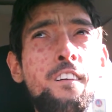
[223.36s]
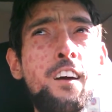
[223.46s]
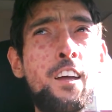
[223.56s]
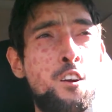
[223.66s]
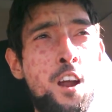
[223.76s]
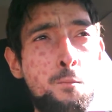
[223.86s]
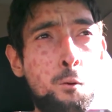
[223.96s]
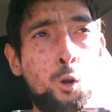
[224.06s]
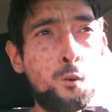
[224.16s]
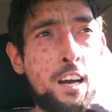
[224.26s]
and you're not
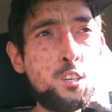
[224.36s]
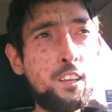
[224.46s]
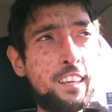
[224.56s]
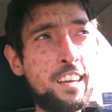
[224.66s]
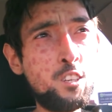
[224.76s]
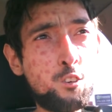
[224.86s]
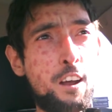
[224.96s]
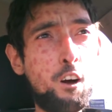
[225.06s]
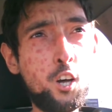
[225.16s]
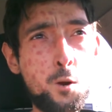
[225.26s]
polarized, you like
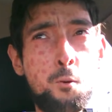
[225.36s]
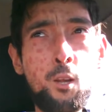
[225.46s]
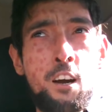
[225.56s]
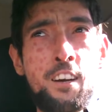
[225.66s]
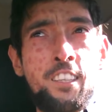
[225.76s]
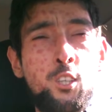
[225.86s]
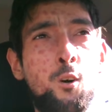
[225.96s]
integrate all your polarities,